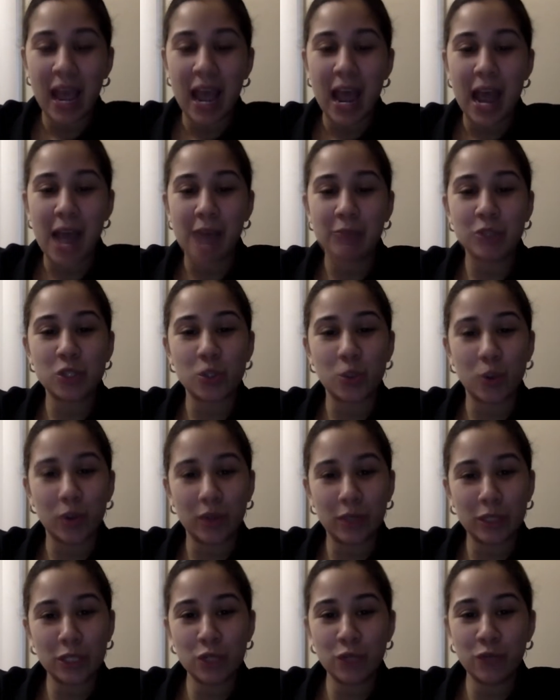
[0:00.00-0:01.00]
I'm sure
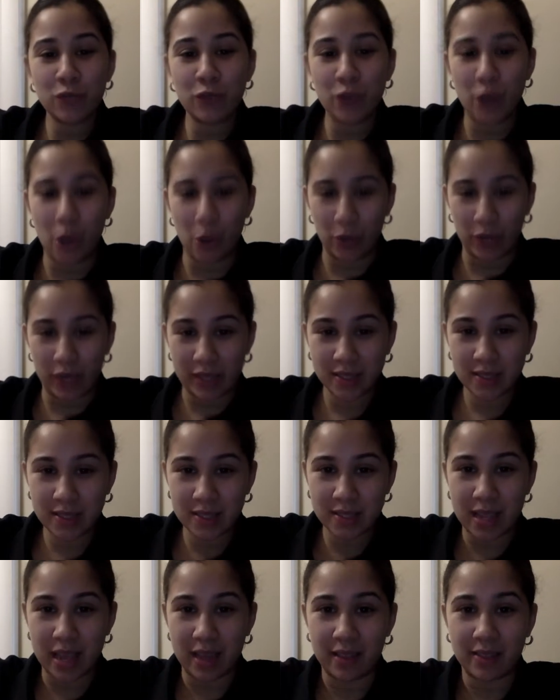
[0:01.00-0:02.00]
that you've
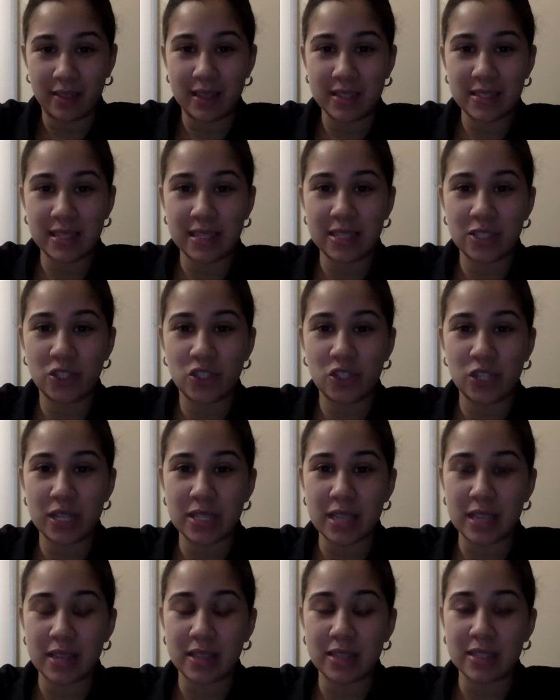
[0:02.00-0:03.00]
noticed, and this is
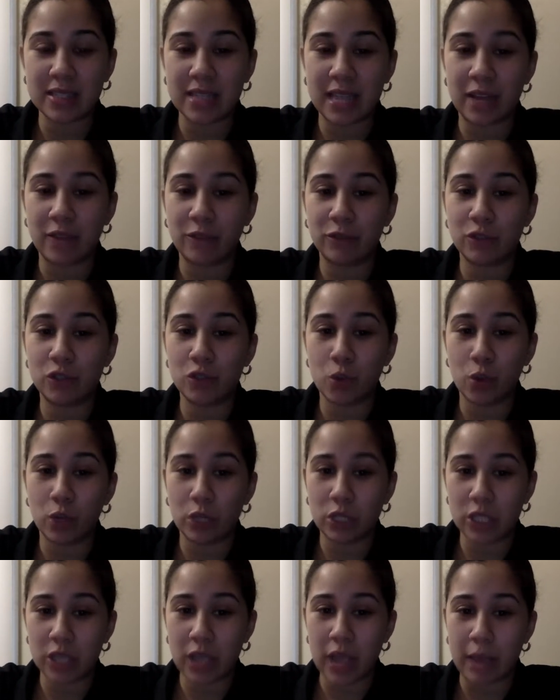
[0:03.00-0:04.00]
just in the state of
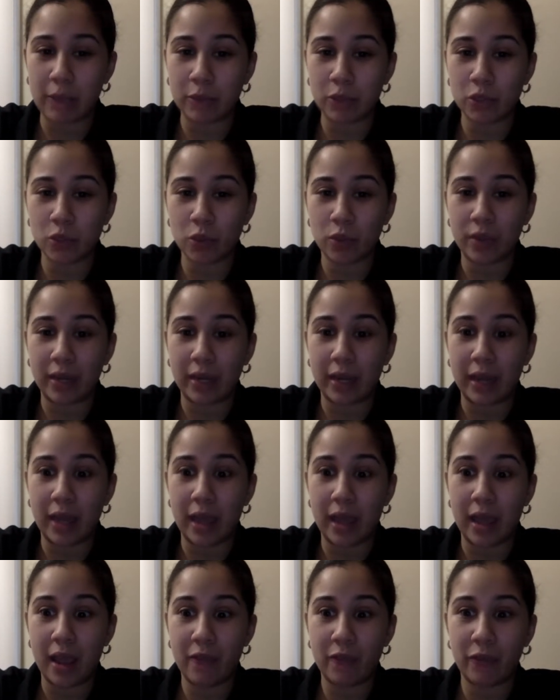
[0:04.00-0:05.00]
Georgia, I'm sure that in
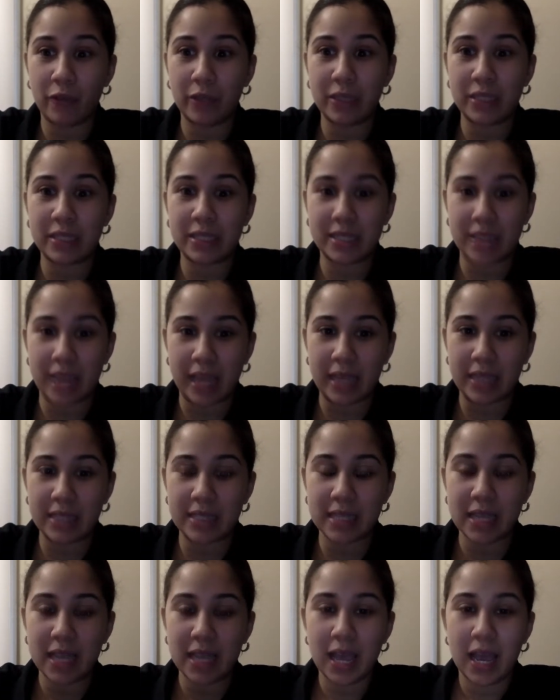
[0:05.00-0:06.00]
every state
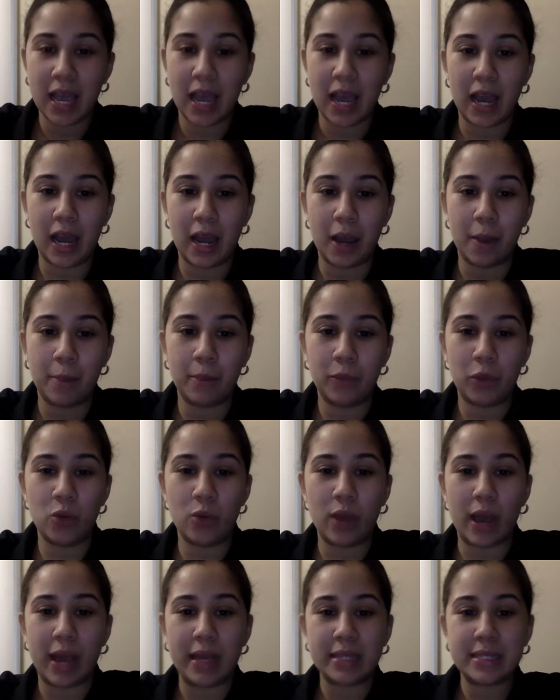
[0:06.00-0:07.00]
you
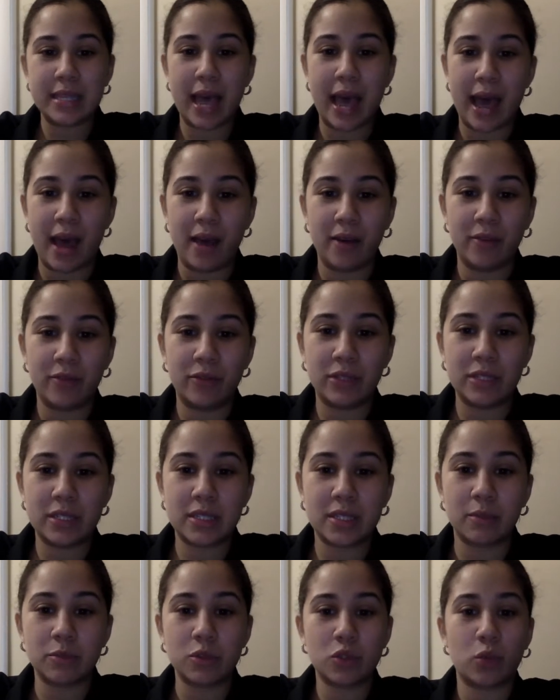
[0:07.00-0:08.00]
guys have
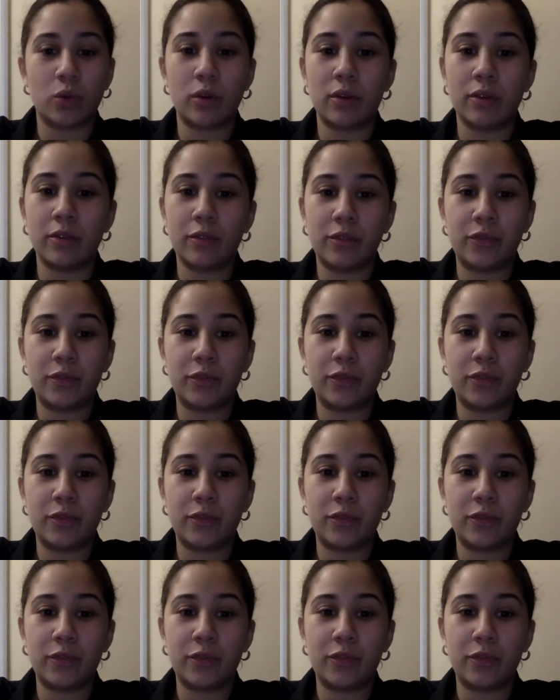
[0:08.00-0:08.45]
some sort of,